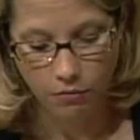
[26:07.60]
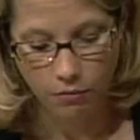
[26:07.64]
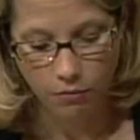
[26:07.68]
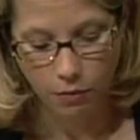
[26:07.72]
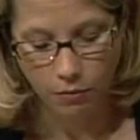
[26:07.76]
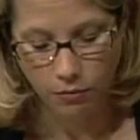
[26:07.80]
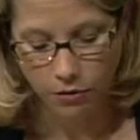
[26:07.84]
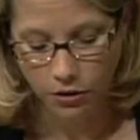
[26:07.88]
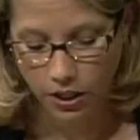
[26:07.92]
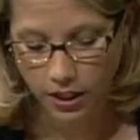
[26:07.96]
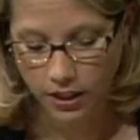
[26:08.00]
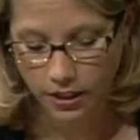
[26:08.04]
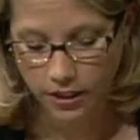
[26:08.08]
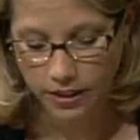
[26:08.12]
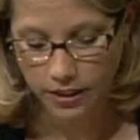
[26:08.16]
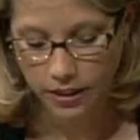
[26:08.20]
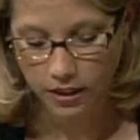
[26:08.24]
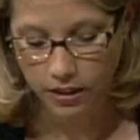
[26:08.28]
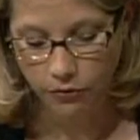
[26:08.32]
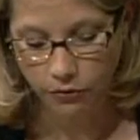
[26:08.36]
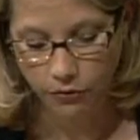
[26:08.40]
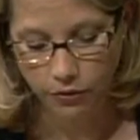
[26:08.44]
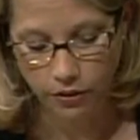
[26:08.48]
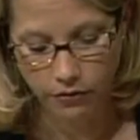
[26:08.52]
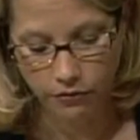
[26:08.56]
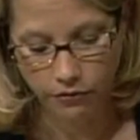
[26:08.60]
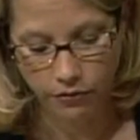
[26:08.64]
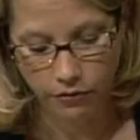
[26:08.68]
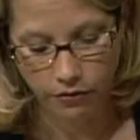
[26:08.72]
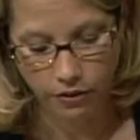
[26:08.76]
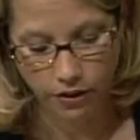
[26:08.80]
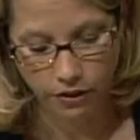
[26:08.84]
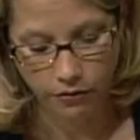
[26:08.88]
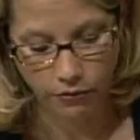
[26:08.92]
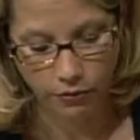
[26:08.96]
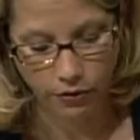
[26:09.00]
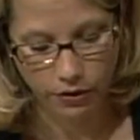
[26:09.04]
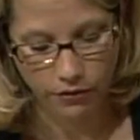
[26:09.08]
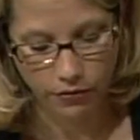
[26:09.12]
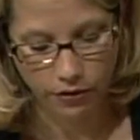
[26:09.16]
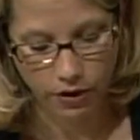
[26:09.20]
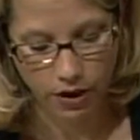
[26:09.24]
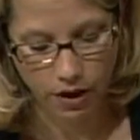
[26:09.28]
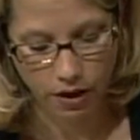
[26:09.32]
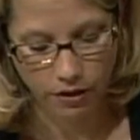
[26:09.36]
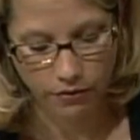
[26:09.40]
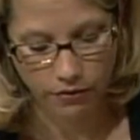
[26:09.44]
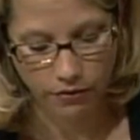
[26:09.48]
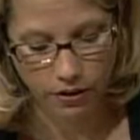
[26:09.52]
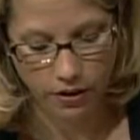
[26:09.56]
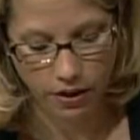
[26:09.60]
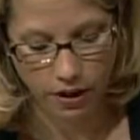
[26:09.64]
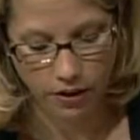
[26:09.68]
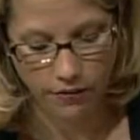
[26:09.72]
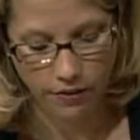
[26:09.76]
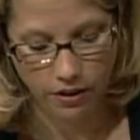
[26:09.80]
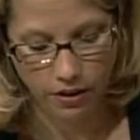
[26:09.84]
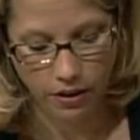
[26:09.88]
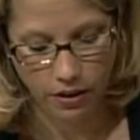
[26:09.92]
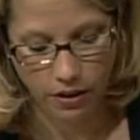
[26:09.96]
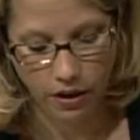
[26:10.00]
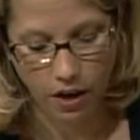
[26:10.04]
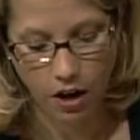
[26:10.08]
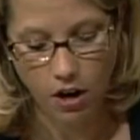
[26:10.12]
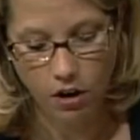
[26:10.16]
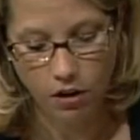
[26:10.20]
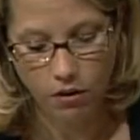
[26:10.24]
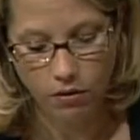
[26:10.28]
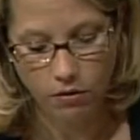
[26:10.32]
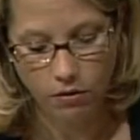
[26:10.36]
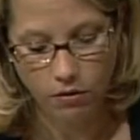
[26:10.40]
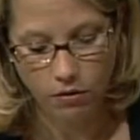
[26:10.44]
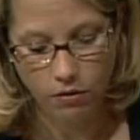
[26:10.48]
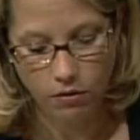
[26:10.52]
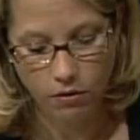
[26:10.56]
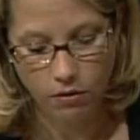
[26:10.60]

I'm trying to see if we've if we've covered everything. I oh. was thinking